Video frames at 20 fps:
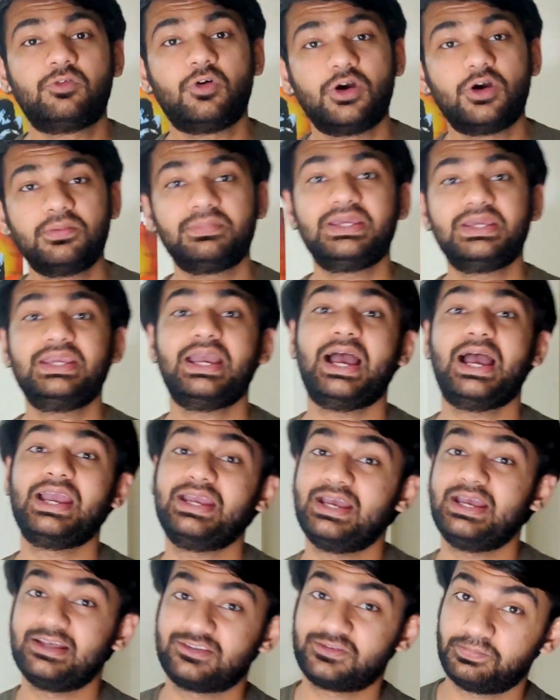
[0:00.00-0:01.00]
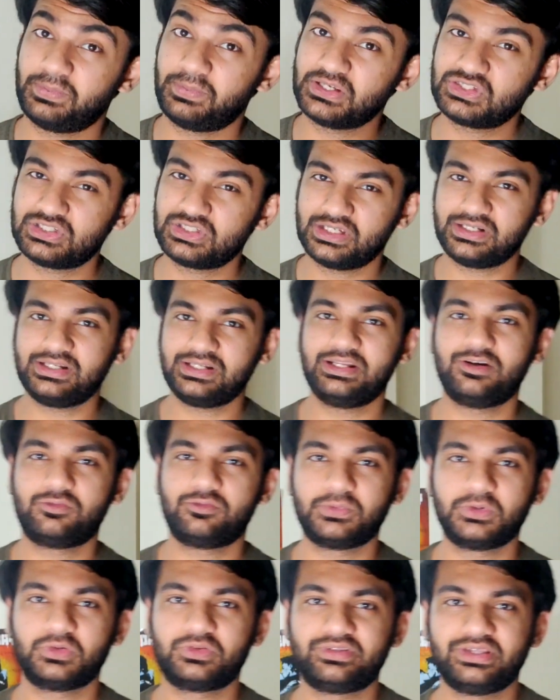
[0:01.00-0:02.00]
For me, I especially
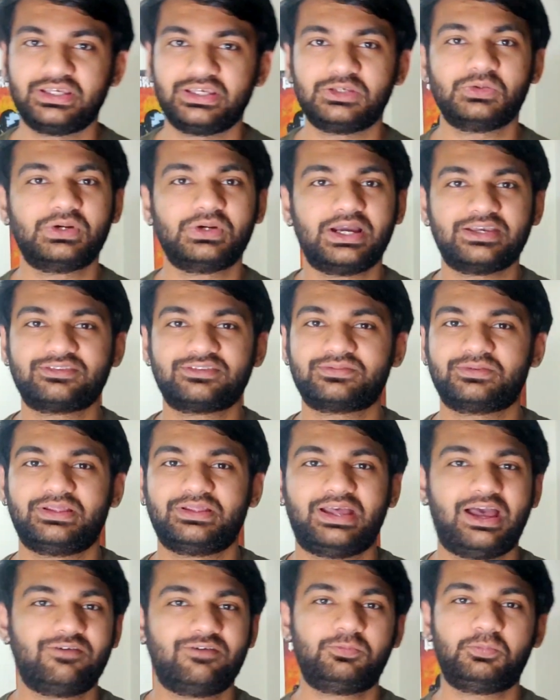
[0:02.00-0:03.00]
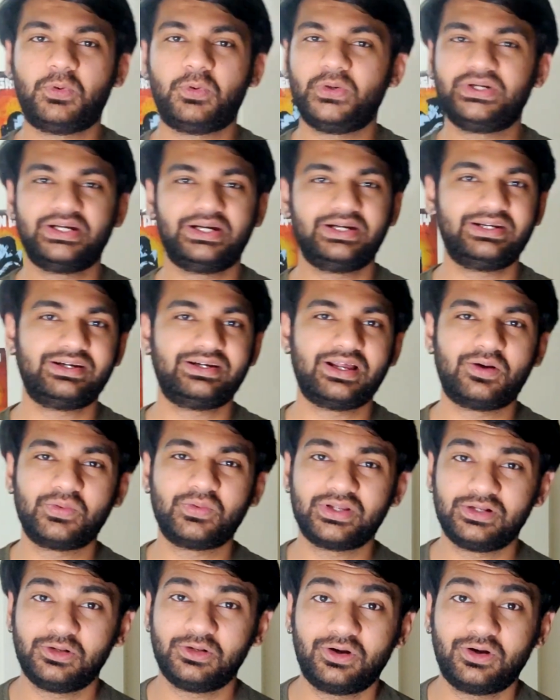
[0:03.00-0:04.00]
love music. You guys have pointed it
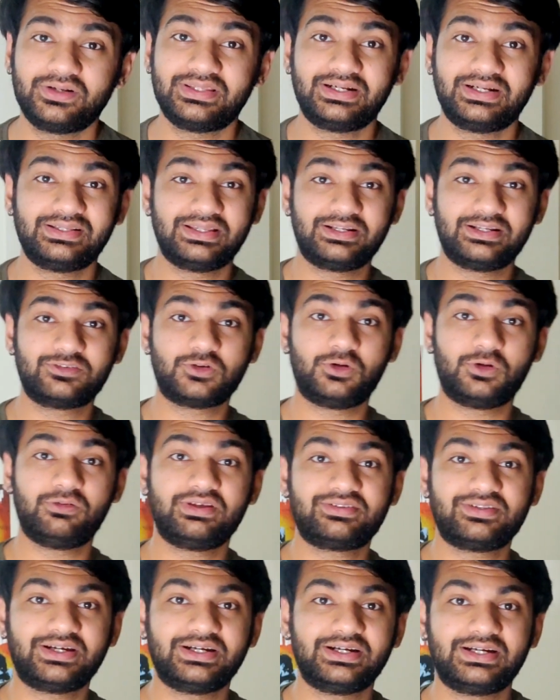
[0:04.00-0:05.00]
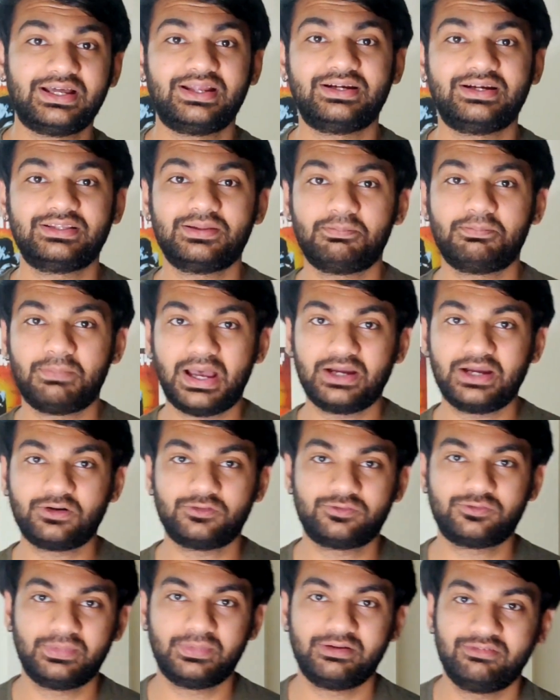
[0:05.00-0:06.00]
out a lot that there is always a guitar at the
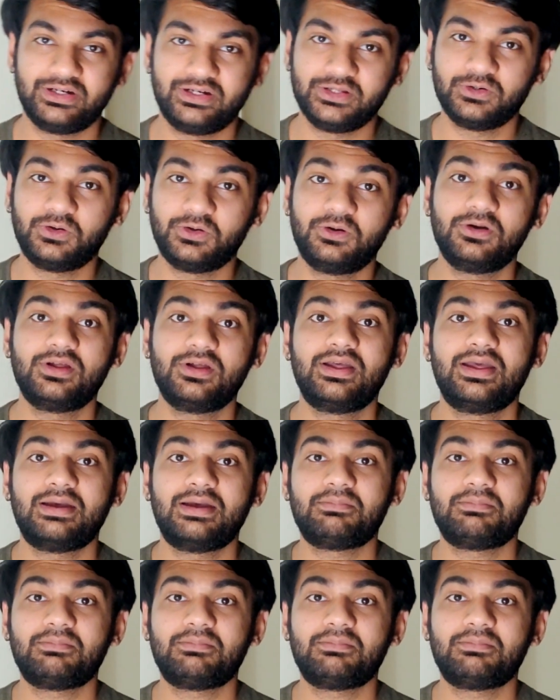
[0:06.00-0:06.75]
back of my video.